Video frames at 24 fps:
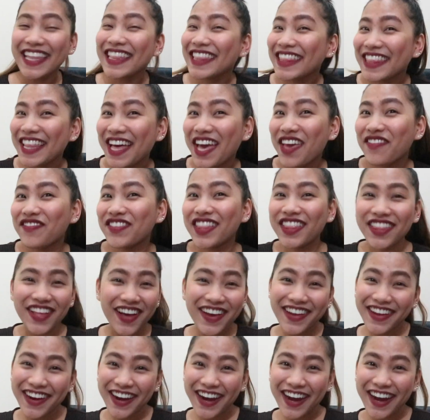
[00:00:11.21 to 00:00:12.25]
Inday
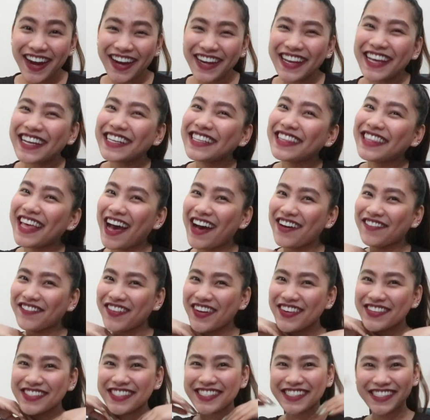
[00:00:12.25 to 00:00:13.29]
Vlogger ng
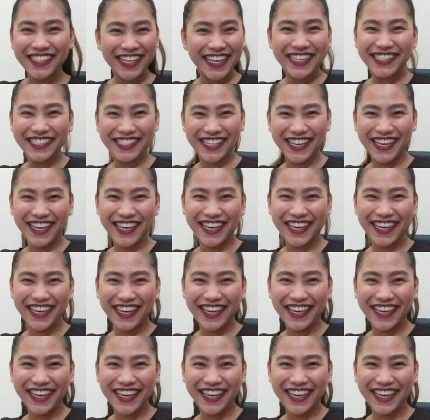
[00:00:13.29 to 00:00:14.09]
Davao City!